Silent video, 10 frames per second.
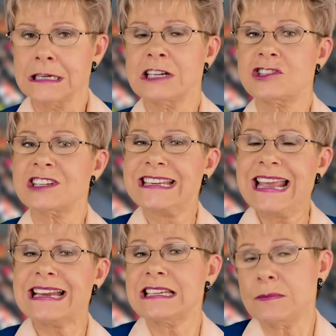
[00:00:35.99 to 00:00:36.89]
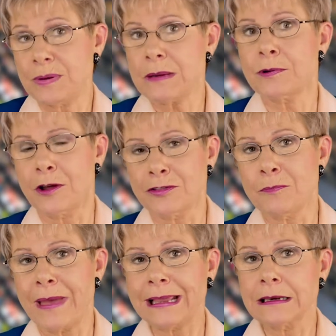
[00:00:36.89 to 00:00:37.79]
just getting people on the
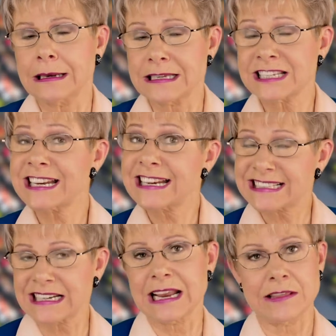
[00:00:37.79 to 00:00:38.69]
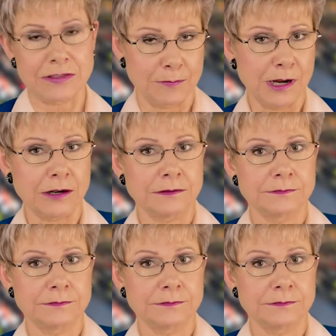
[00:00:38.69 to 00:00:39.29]
mail list to let them know.